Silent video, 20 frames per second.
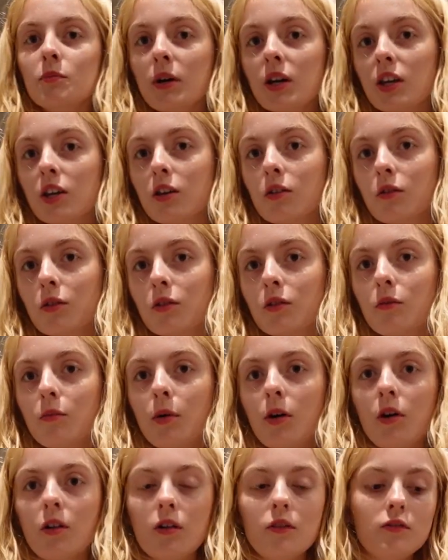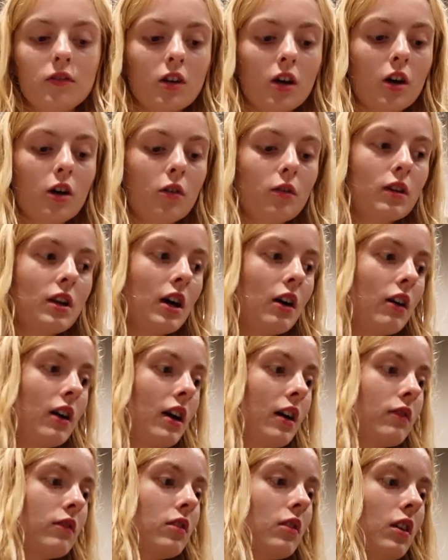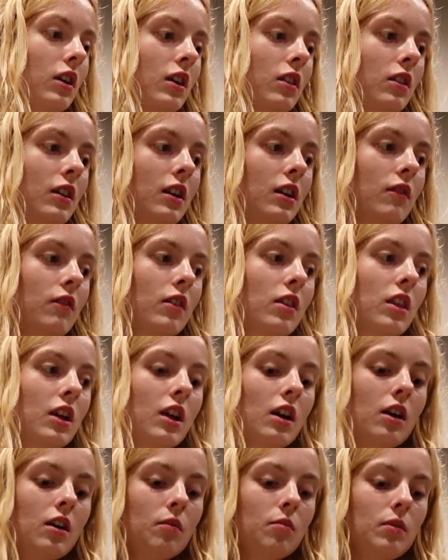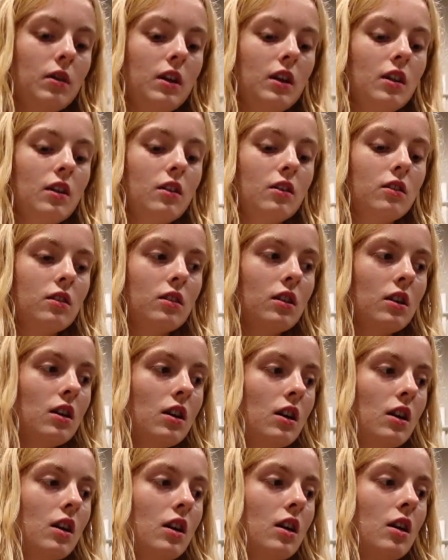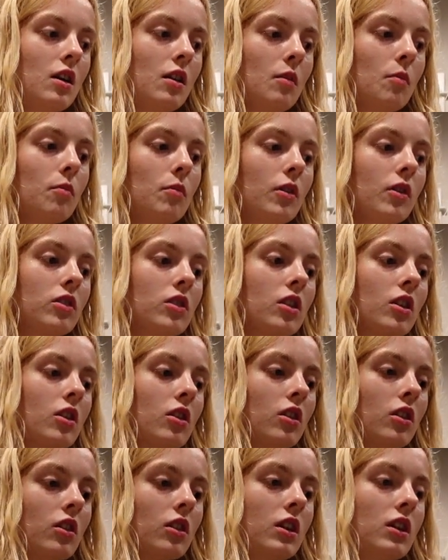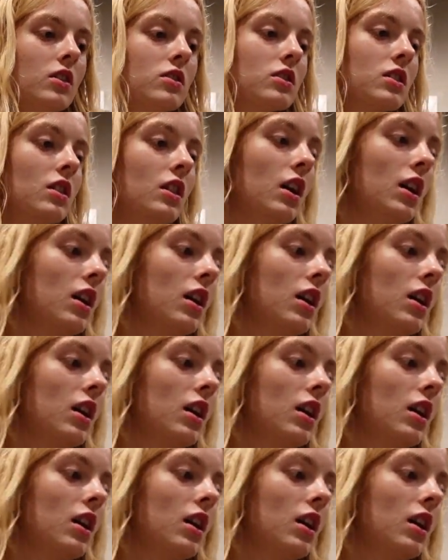my cute little ball of dough. Now I have to like clean everything up and the cookies in the